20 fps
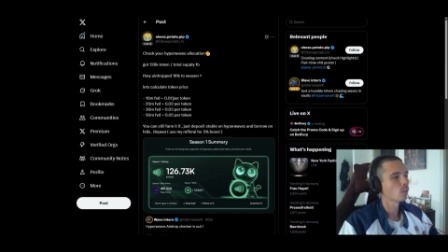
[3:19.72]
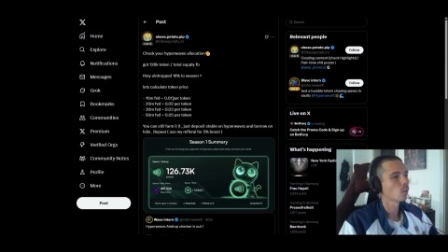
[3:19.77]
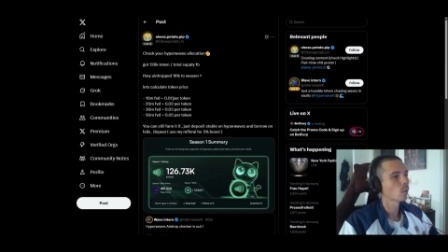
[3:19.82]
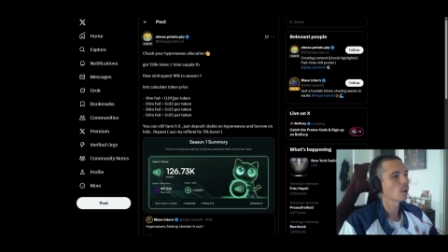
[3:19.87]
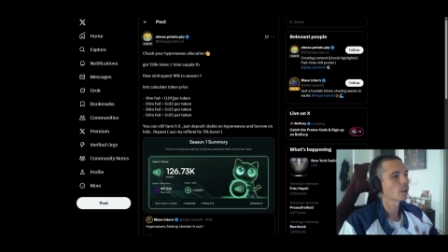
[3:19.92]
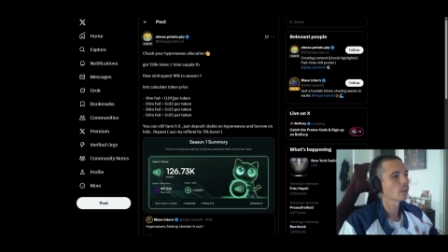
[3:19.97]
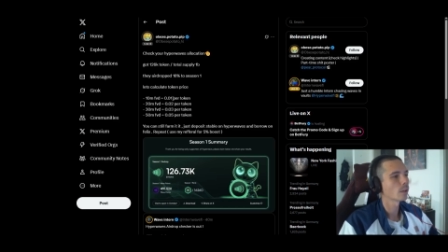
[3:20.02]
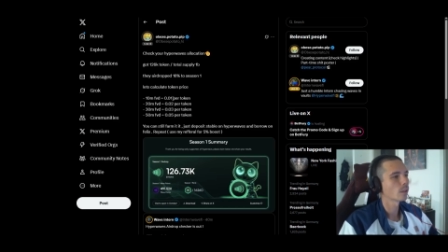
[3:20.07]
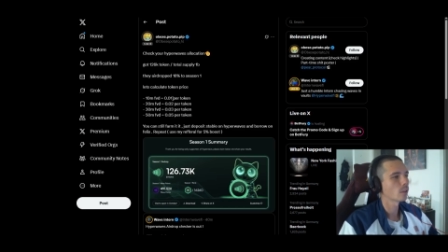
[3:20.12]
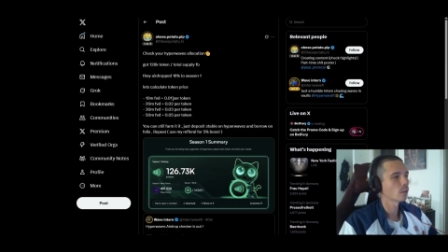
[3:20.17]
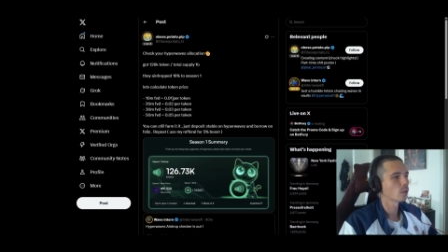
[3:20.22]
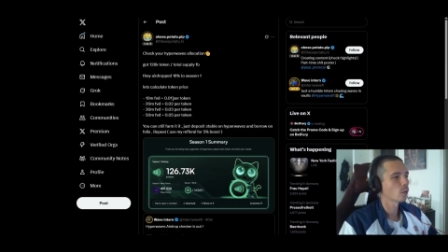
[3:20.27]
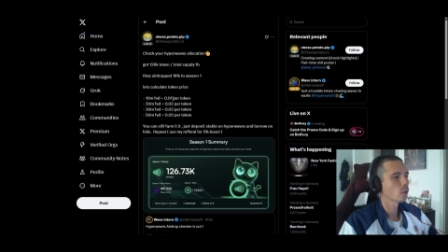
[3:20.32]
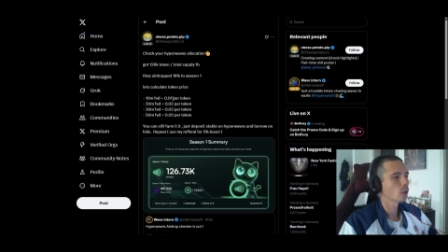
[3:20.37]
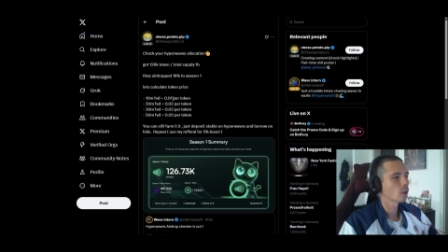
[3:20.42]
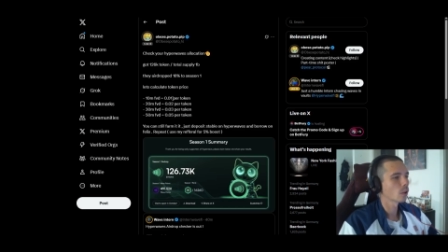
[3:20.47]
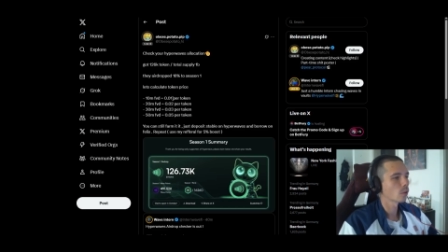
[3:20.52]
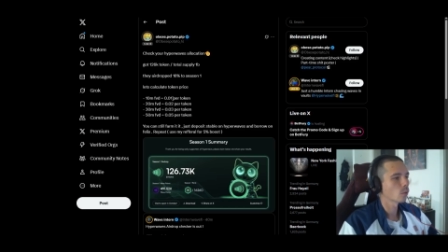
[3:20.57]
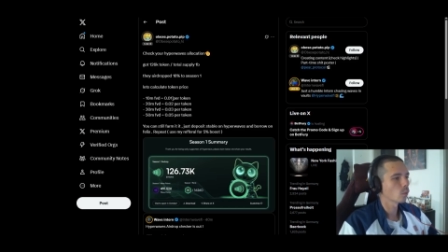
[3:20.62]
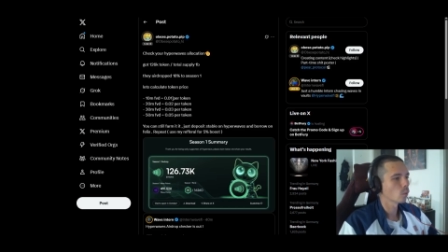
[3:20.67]
one
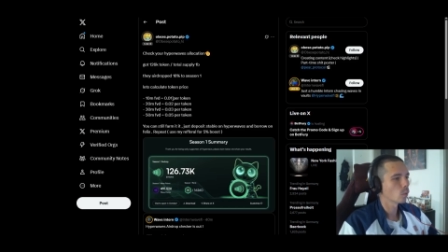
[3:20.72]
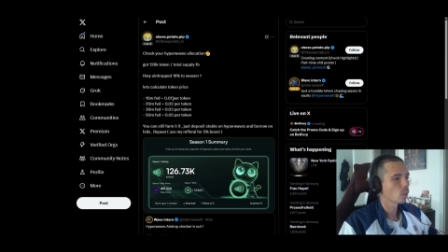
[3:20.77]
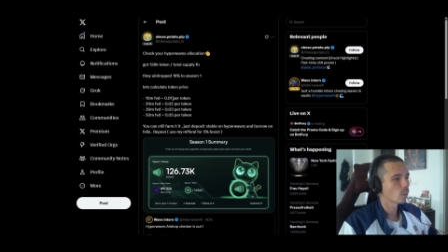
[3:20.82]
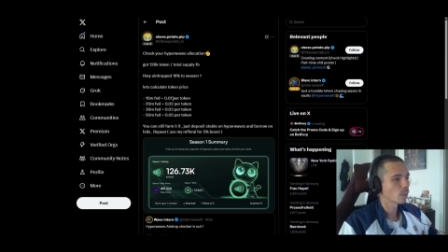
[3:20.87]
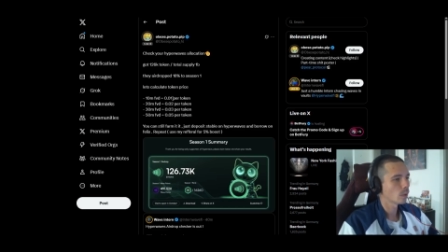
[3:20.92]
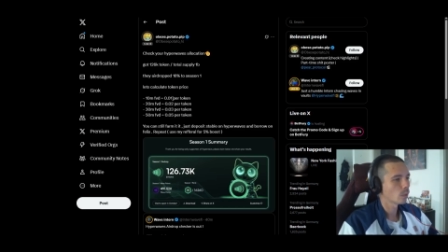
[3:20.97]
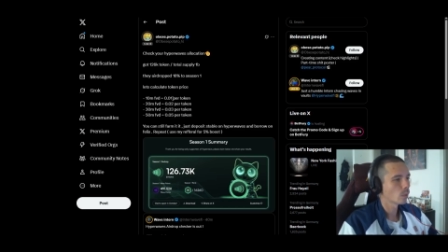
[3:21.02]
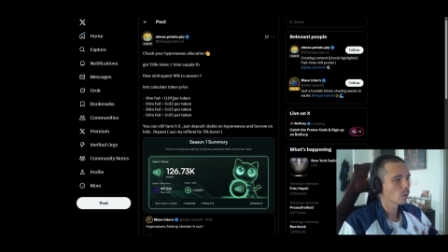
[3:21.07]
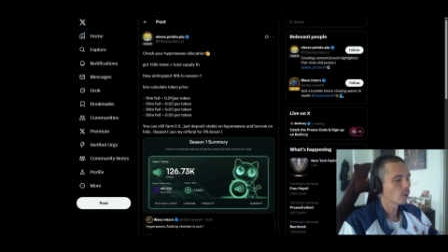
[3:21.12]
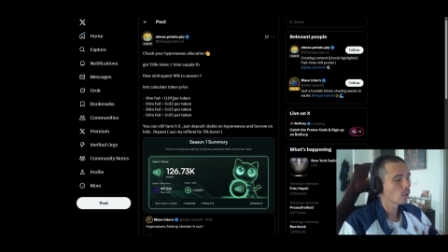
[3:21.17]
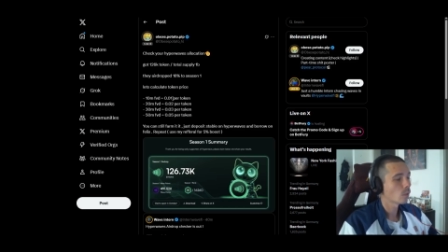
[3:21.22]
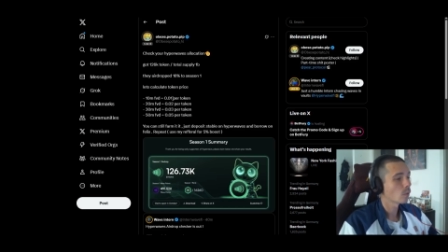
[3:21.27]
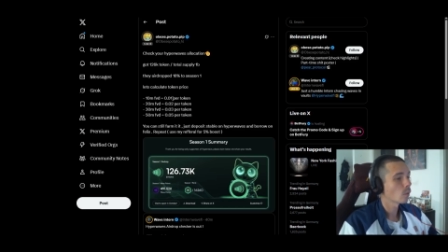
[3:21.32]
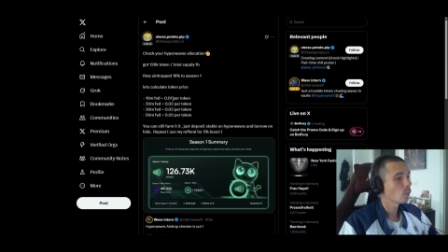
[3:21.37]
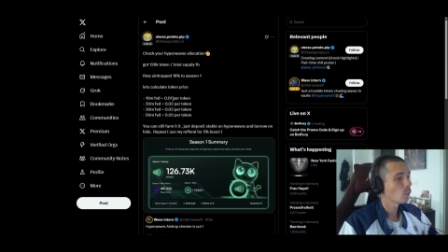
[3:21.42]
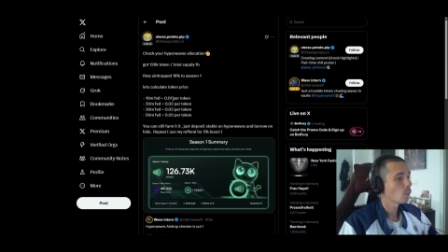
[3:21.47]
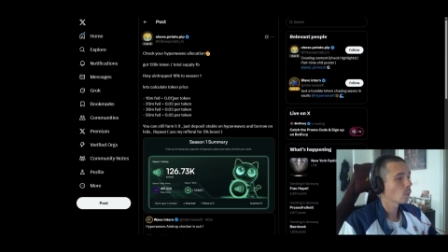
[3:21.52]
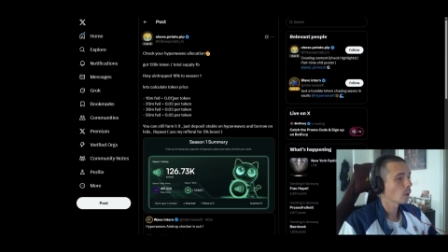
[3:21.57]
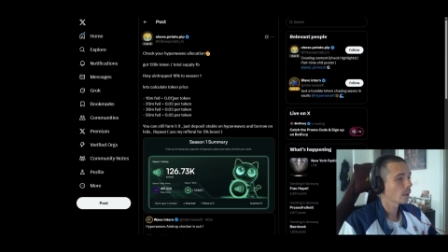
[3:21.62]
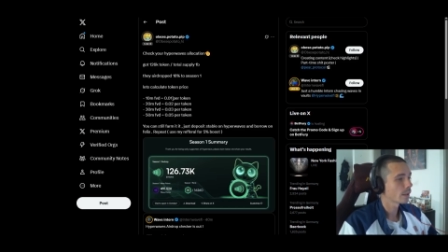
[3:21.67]
token would be worth
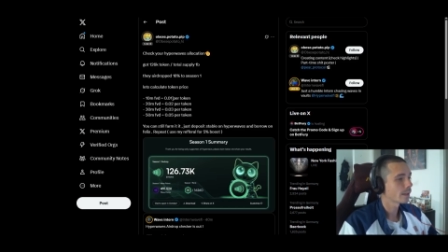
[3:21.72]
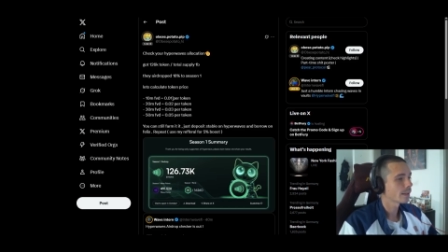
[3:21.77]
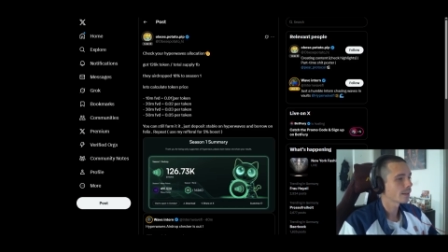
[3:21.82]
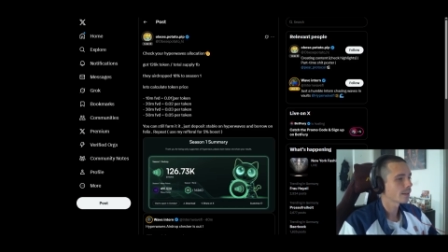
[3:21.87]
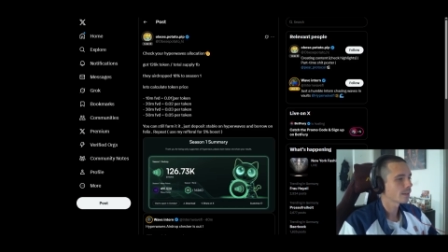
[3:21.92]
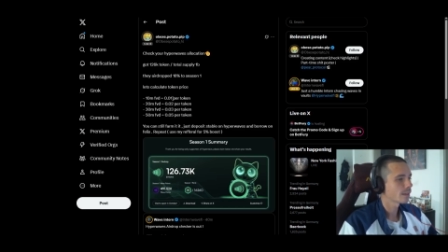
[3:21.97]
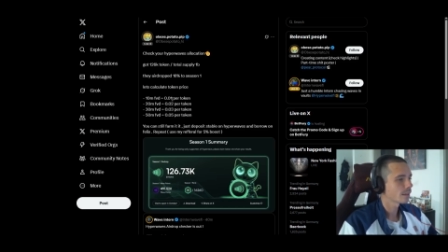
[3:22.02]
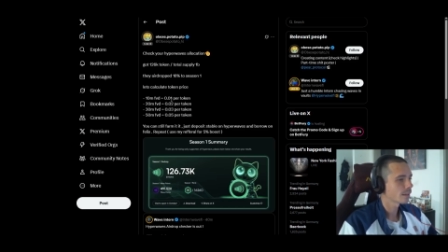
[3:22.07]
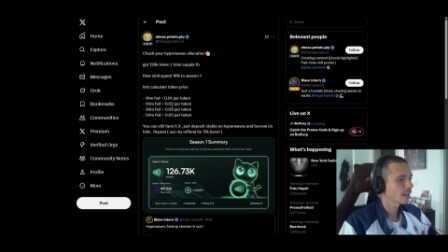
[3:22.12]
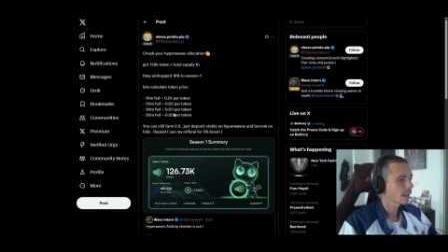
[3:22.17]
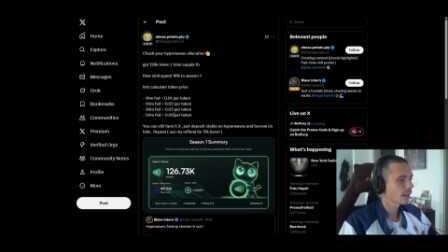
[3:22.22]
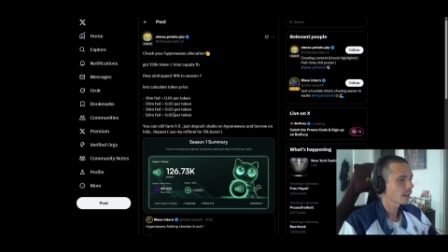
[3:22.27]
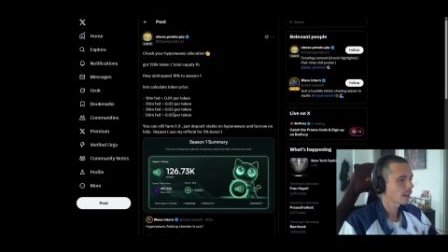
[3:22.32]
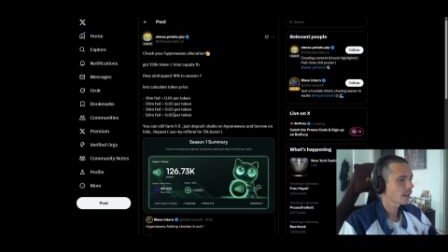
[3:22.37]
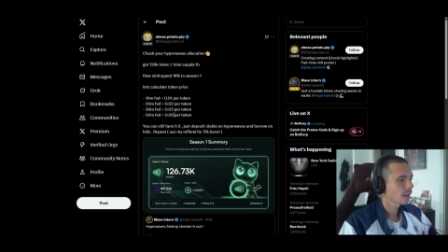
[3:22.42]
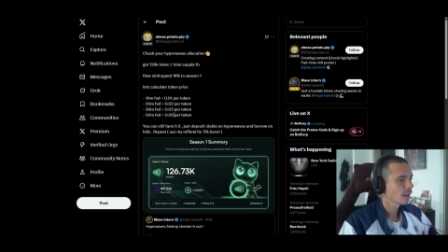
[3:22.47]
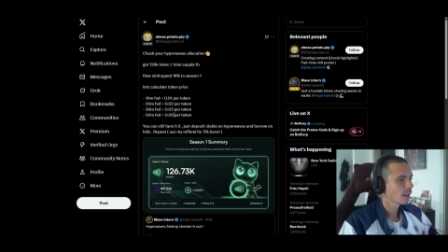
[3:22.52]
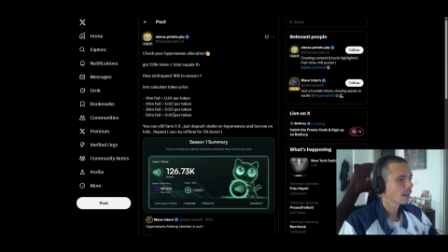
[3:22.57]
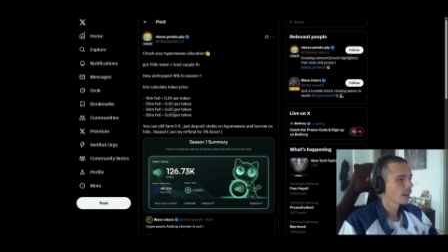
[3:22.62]
one cent